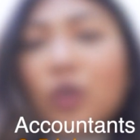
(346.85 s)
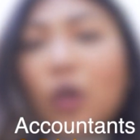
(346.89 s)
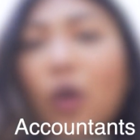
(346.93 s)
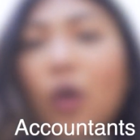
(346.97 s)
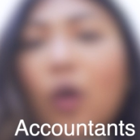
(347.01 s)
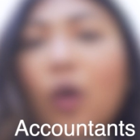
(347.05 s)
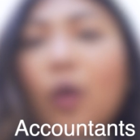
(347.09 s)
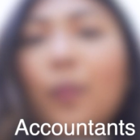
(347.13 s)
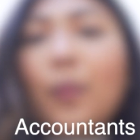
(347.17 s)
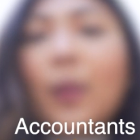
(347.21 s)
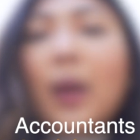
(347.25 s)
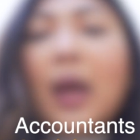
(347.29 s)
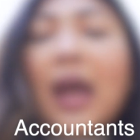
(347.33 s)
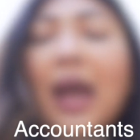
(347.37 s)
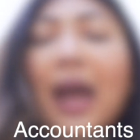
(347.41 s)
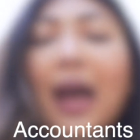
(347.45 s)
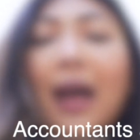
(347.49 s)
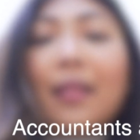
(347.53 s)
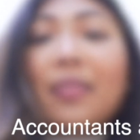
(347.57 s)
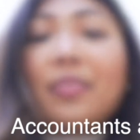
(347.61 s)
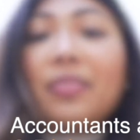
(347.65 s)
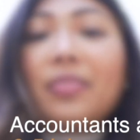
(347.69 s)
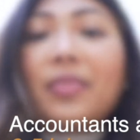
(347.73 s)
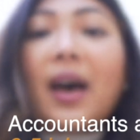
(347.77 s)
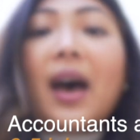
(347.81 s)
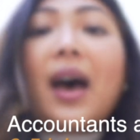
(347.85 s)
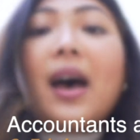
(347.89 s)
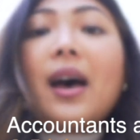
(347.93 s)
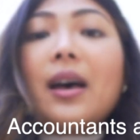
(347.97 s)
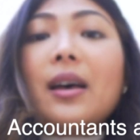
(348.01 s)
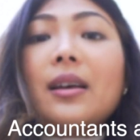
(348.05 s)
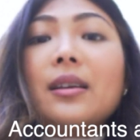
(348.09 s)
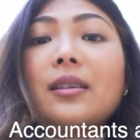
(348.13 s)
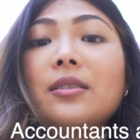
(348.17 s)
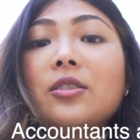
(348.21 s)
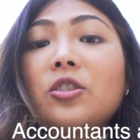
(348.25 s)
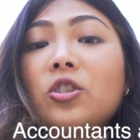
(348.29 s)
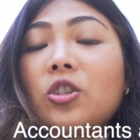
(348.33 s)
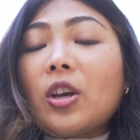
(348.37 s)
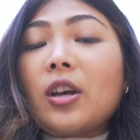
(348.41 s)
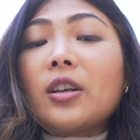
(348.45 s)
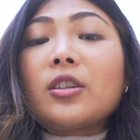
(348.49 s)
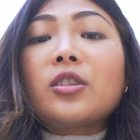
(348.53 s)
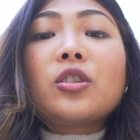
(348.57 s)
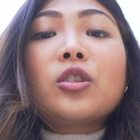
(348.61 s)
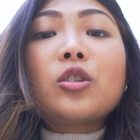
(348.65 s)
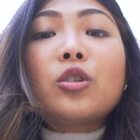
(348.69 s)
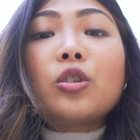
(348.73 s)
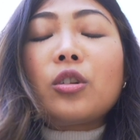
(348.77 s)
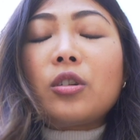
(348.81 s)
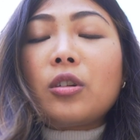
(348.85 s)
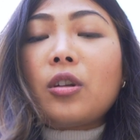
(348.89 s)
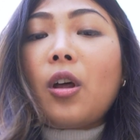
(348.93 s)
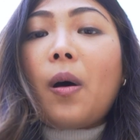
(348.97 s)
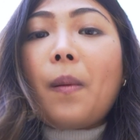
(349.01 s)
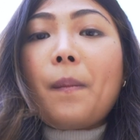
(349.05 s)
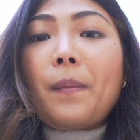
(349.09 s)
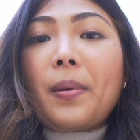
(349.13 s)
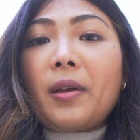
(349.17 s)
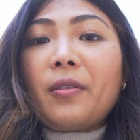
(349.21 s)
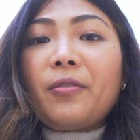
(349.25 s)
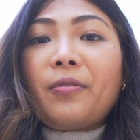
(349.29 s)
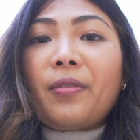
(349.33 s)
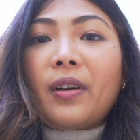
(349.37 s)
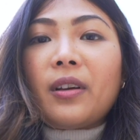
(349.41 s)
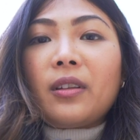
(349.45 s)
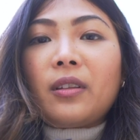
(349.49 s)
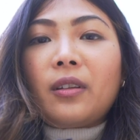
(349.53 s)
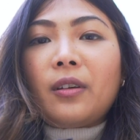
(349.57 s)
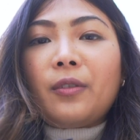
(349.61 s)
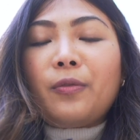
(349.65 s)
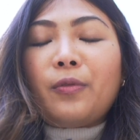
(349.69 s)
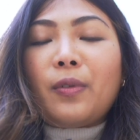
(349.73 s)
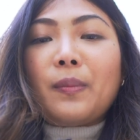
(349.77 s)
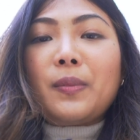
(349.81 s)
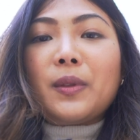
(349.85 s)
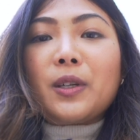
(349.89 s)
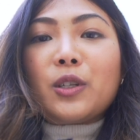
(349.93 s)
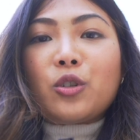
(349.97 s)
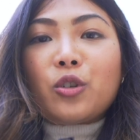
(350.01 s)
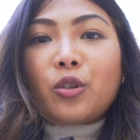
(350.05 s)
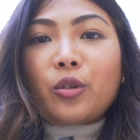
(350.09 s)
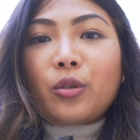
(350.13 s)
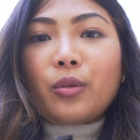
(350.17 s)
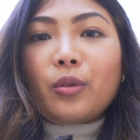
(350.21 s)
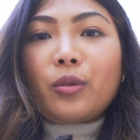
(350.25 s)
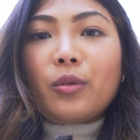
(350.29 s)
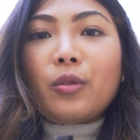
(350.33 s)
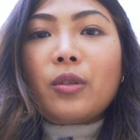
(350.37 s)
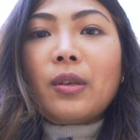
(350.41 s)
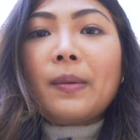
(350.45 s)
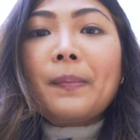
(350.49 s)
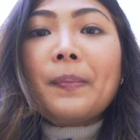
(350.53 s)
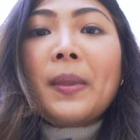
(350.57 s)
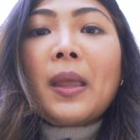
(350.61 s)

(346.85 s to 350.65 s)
job, and that just could not be further from the truth.